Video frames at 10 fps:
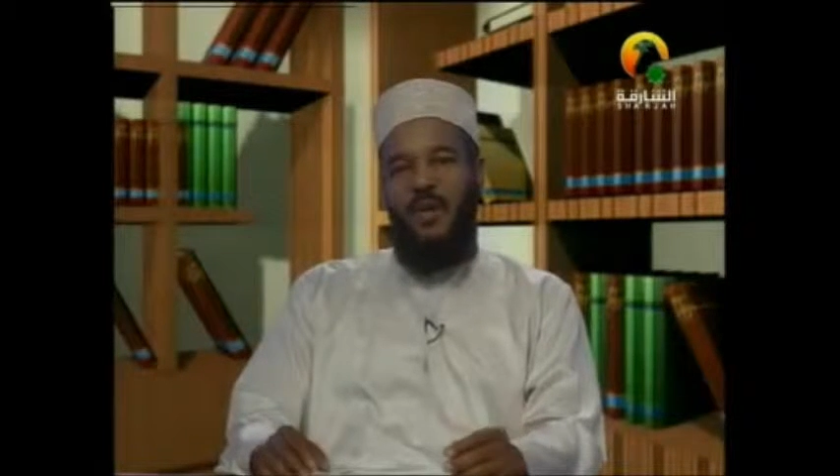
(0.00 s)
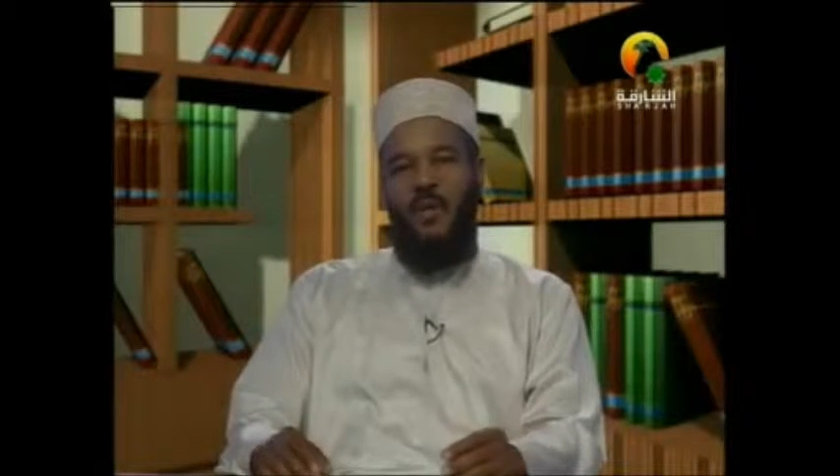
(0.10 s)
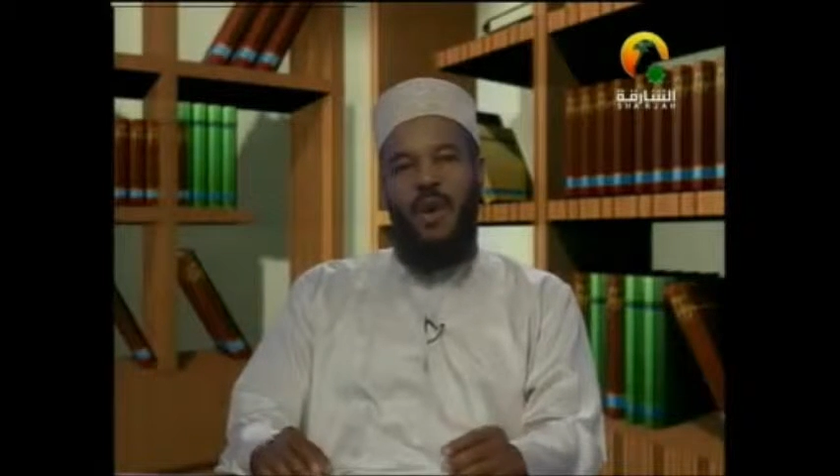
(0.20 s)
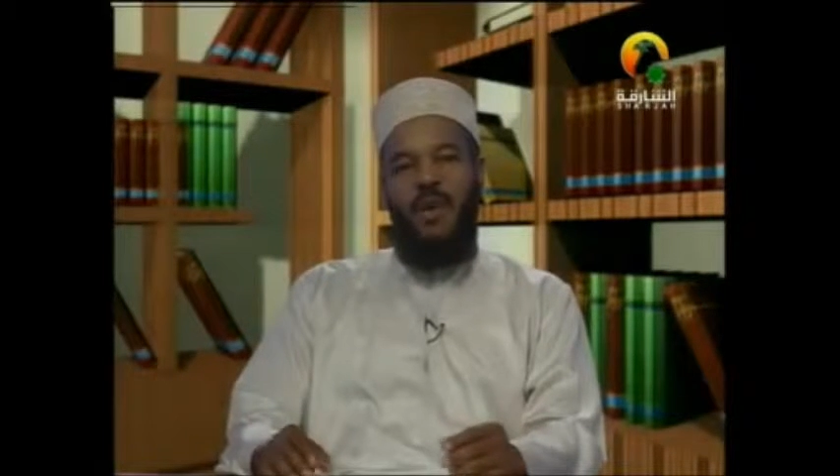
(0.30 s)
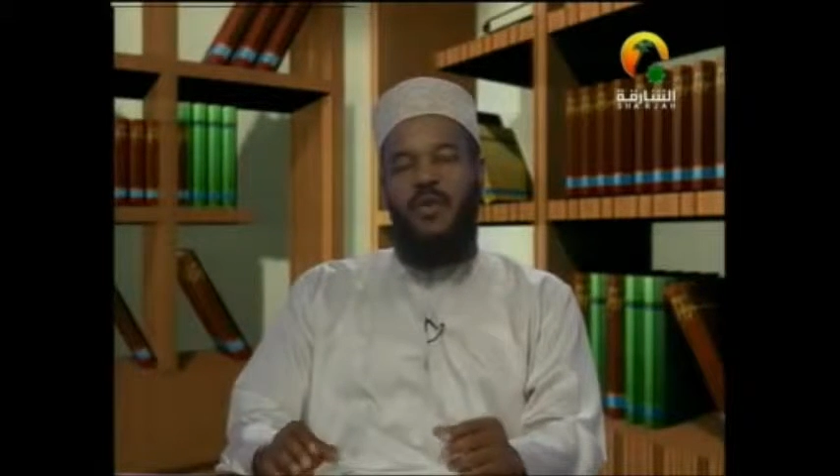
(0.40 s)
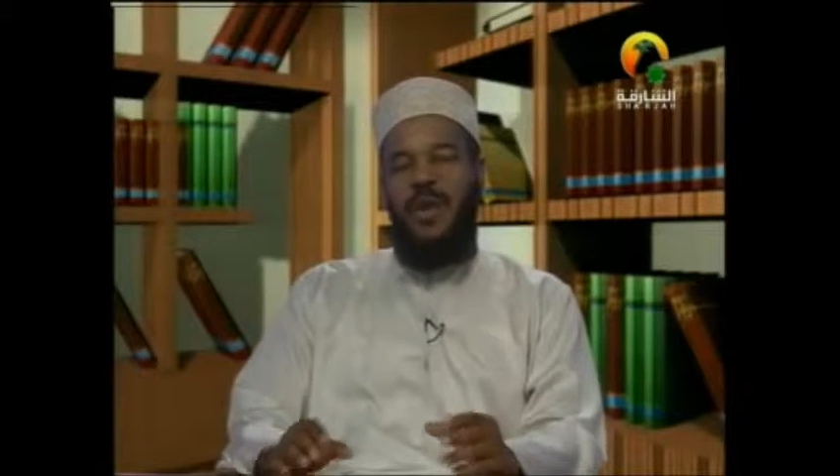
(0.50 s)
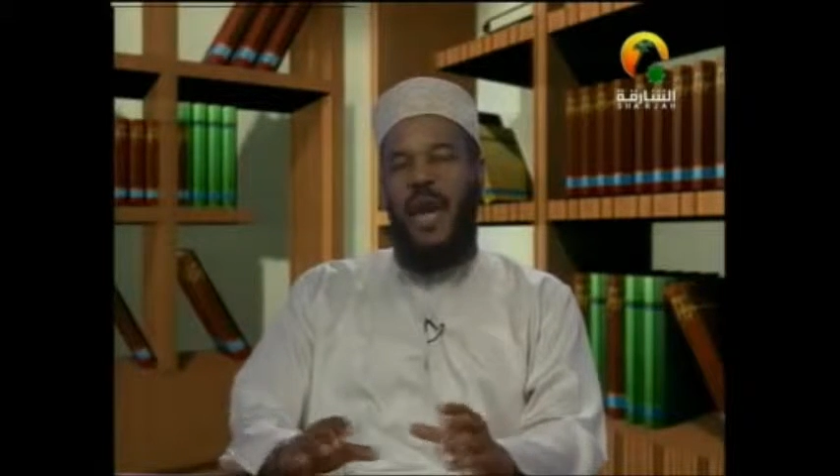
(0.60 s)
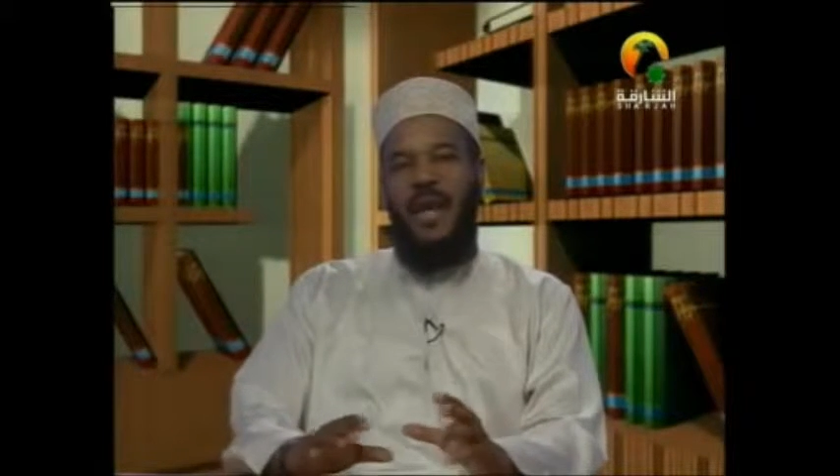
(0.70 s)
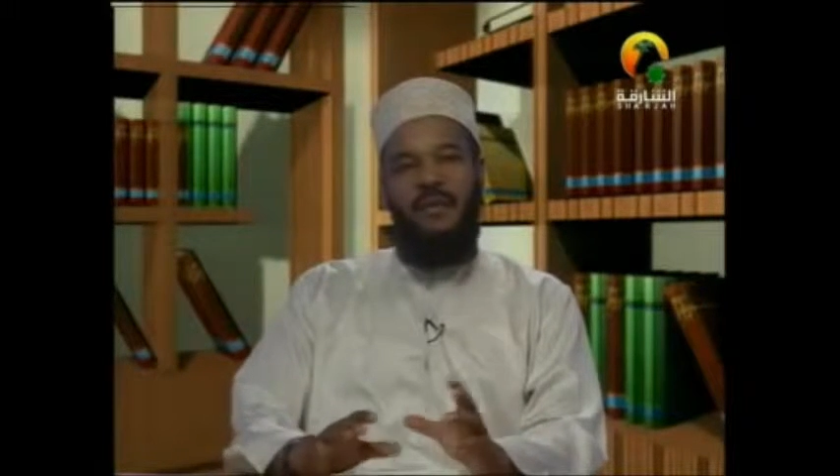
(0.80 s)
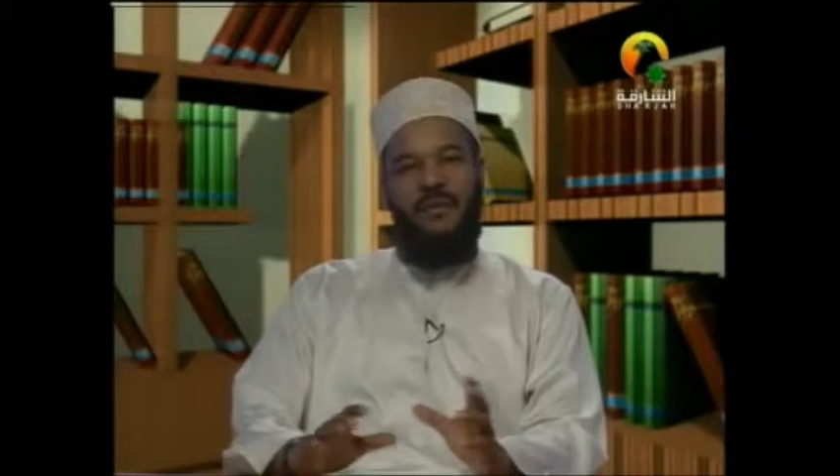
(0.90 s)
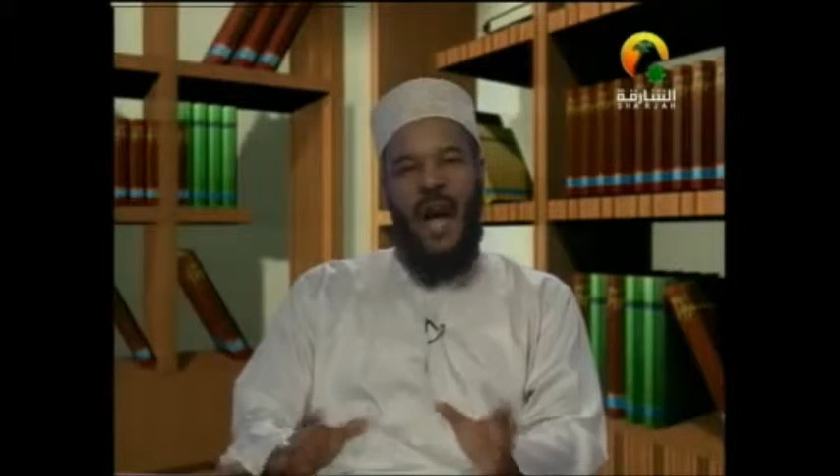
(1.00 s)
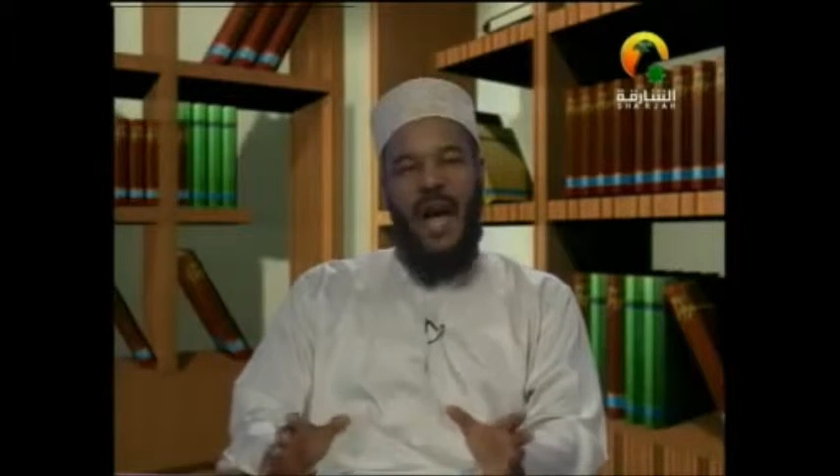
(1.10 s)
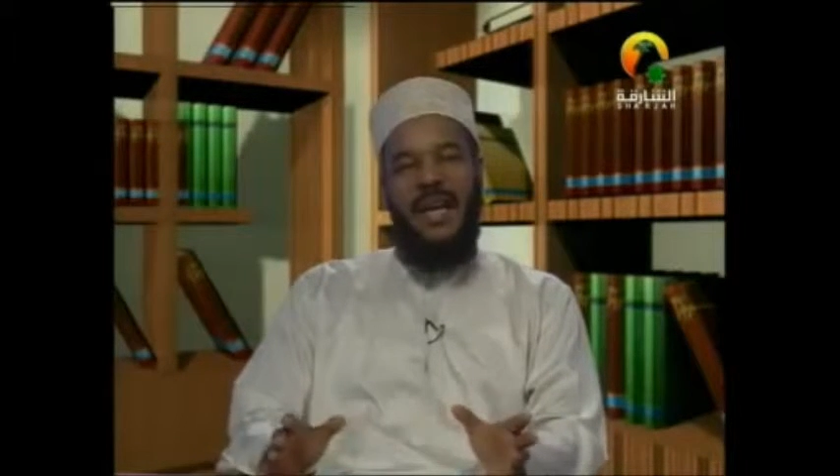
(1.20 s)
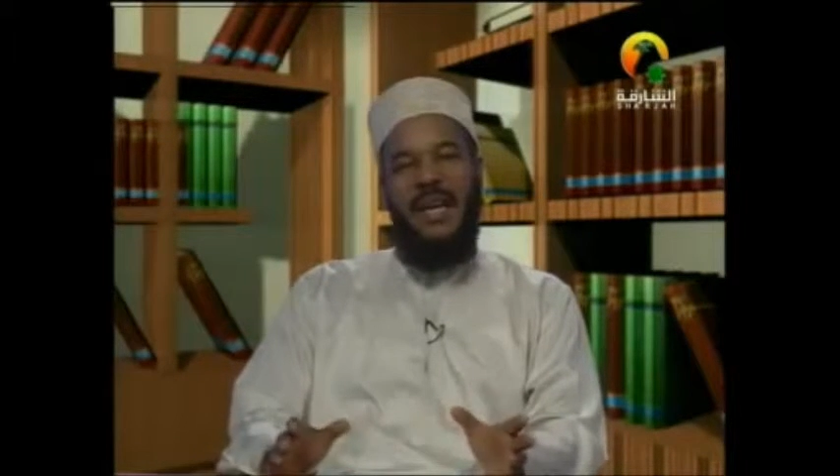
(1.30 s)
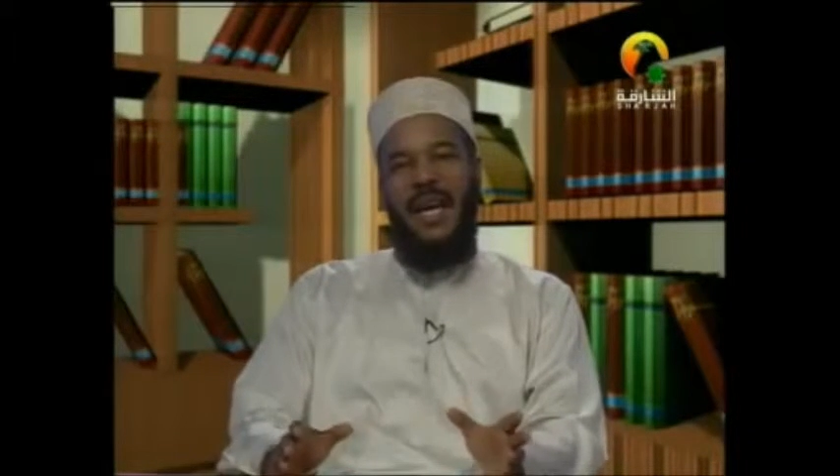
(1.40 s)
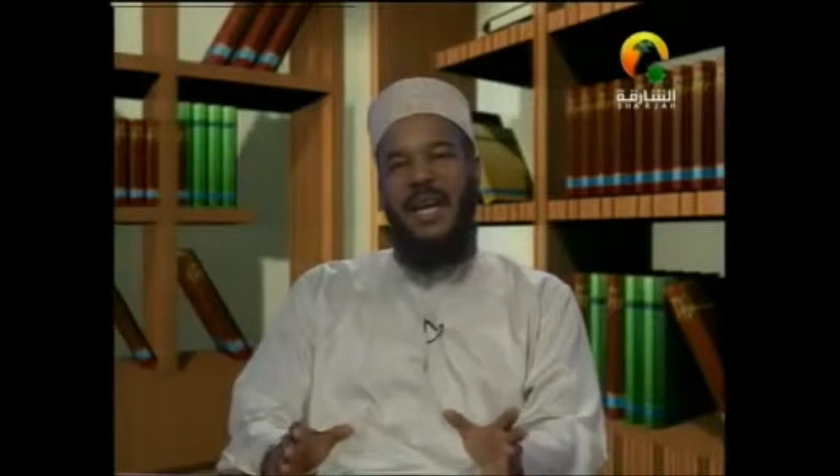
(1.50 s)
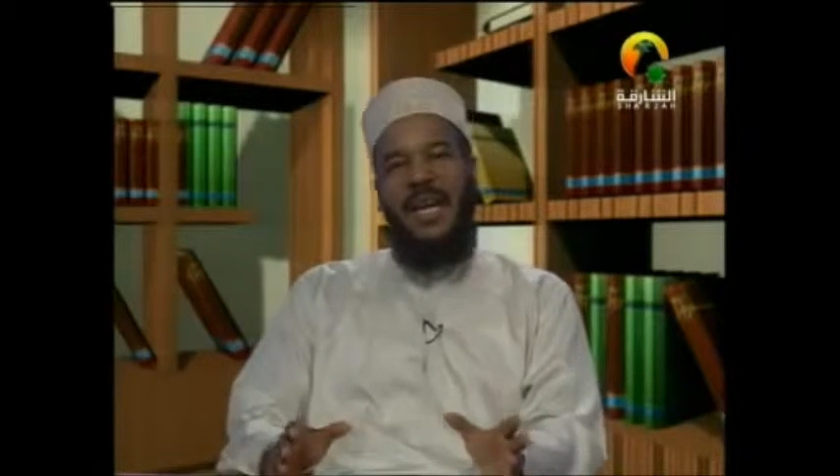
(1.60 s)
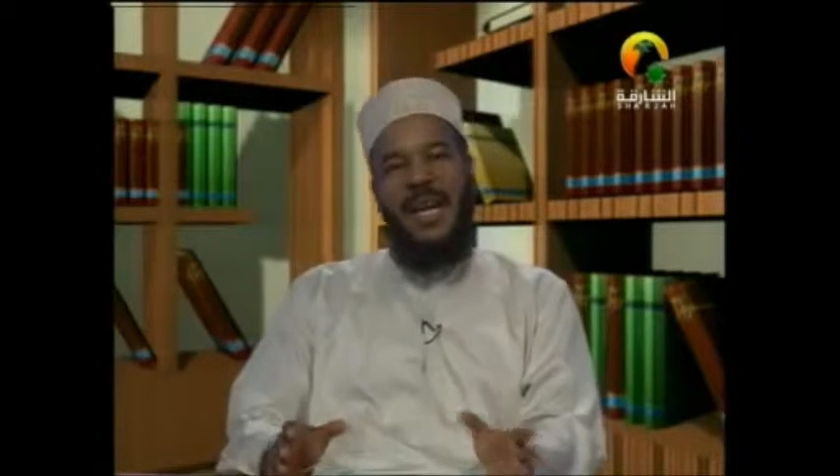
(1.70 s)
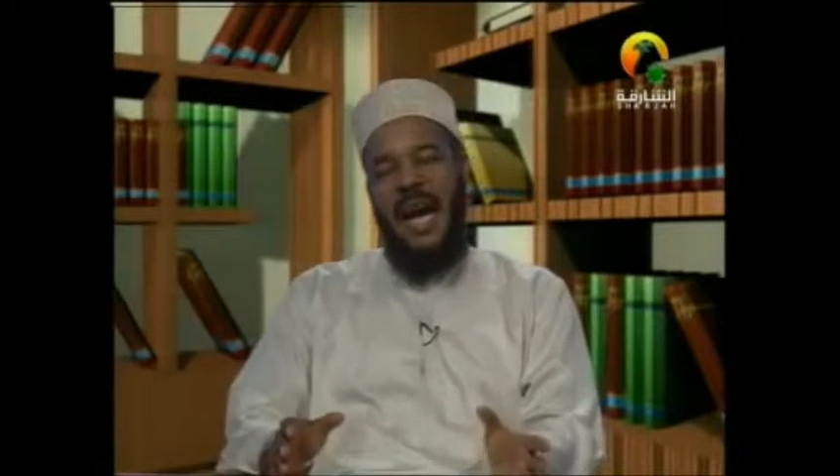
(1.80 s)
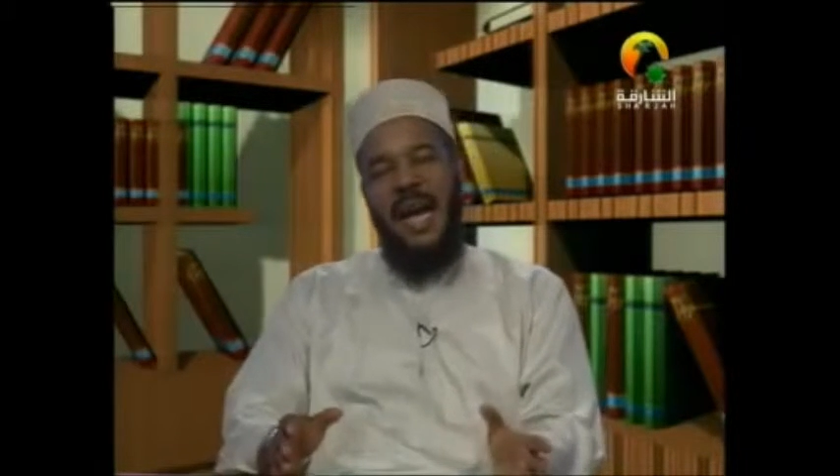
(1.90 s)
where you can't find any
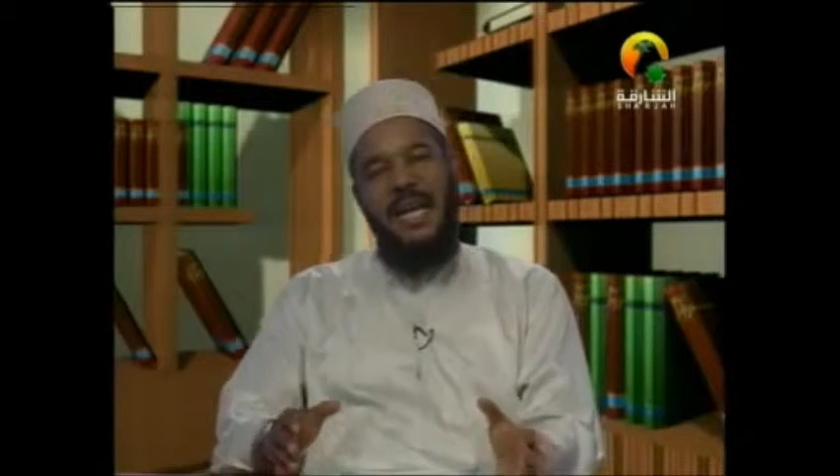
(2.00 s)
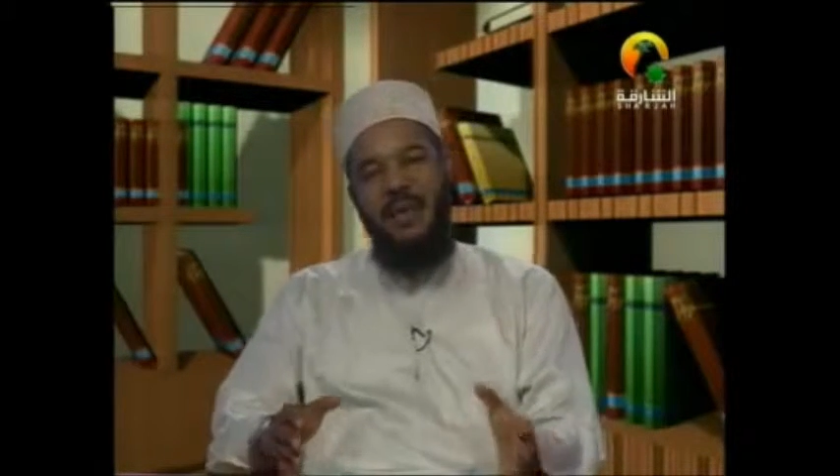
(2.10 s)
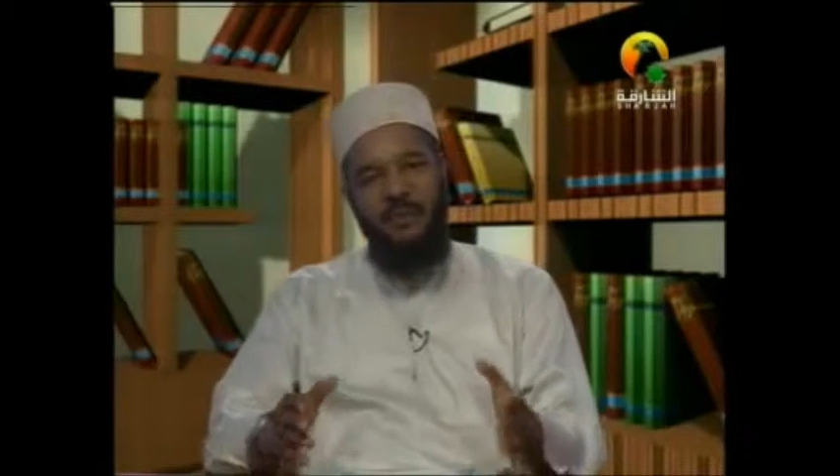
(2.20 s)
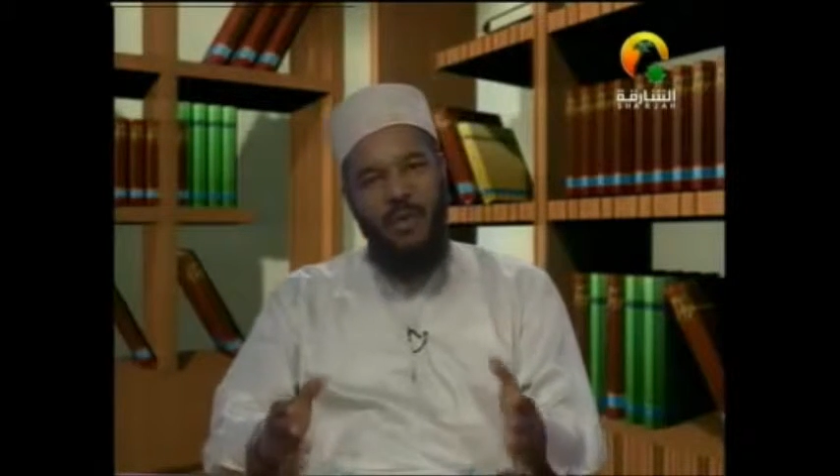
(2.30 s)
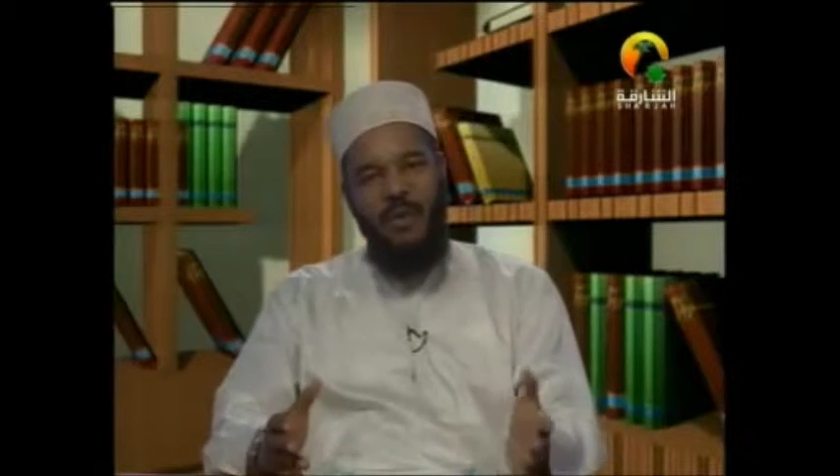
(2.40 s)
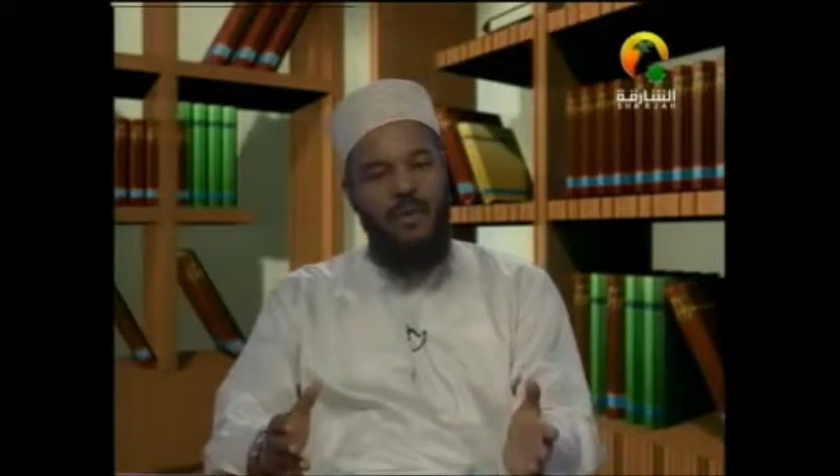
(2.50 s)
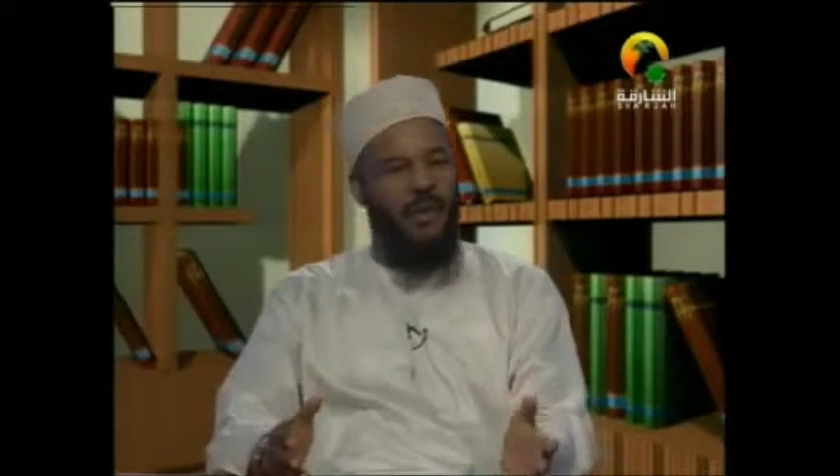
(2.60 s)
kind of movie, for